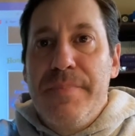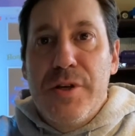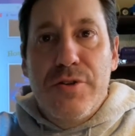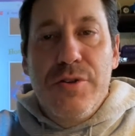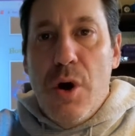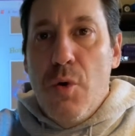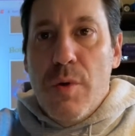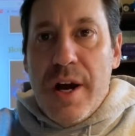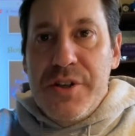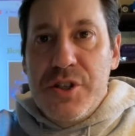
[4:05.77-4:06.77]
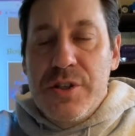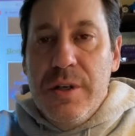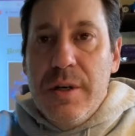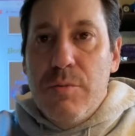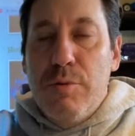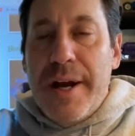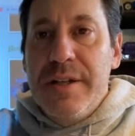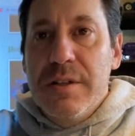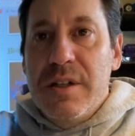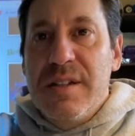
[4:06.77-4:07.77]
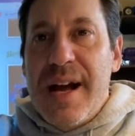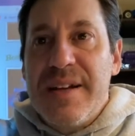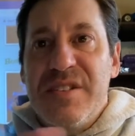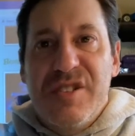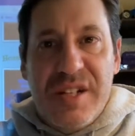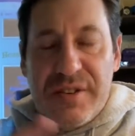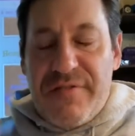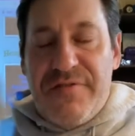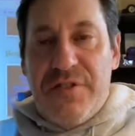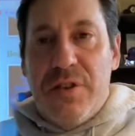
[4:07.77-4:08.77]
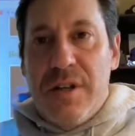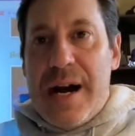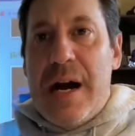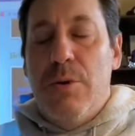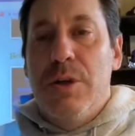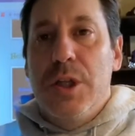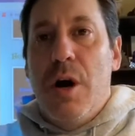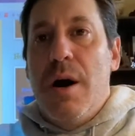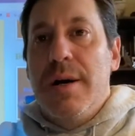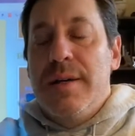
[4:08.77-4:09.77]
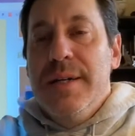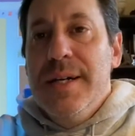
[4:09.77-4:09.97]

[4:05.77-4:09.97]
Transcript: There's no rush. Regular classes, it's a full hour long.